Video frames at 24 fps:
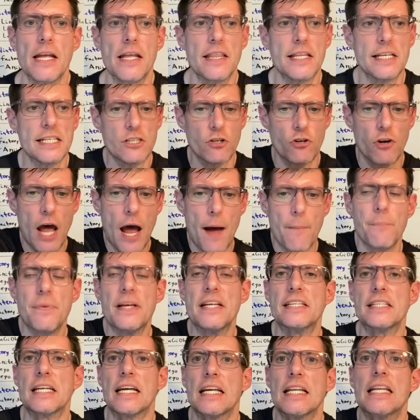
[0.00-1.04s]
These are not
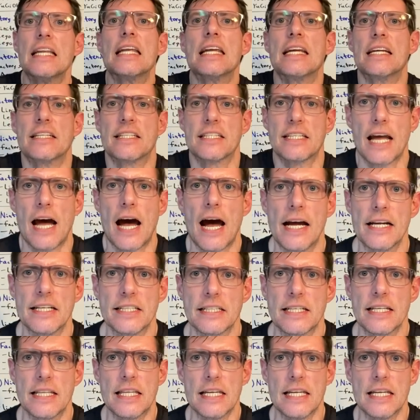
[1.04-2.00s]
basic needs, guys.